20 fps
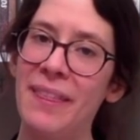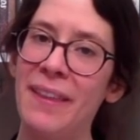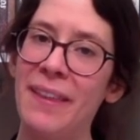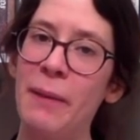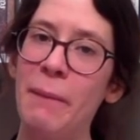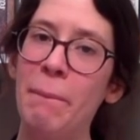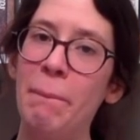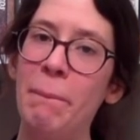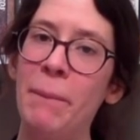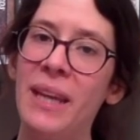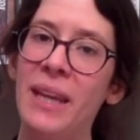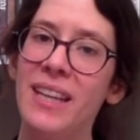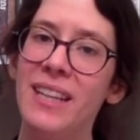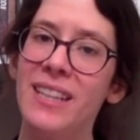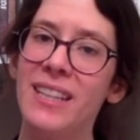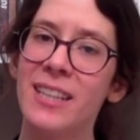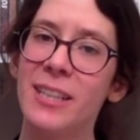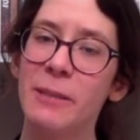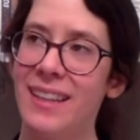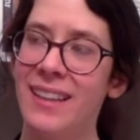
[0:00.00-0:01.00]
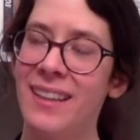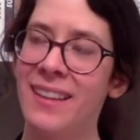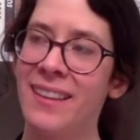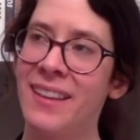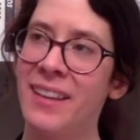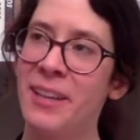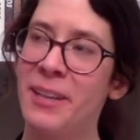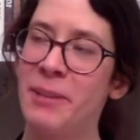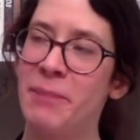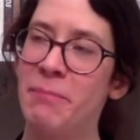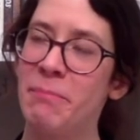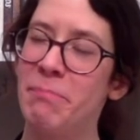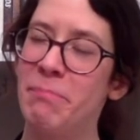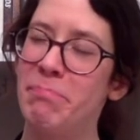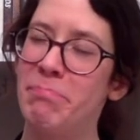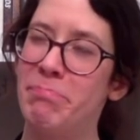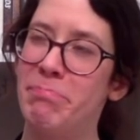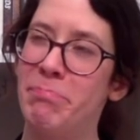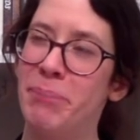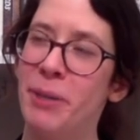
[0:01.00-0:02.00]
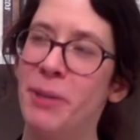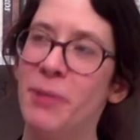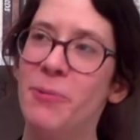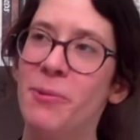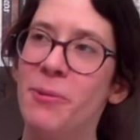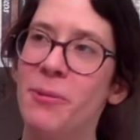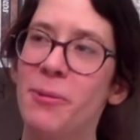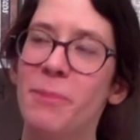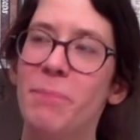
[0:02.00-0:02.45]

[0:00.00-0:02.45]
They meet and they can both